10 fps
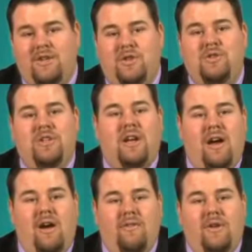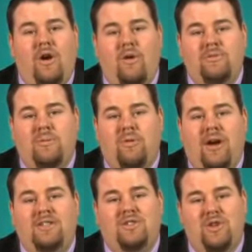Usually, however, homes are
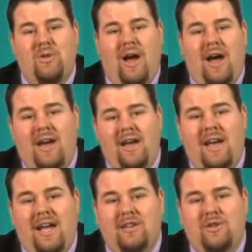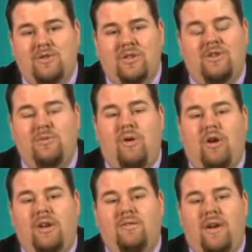priced too high and lose their new
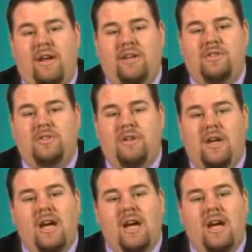market advantage.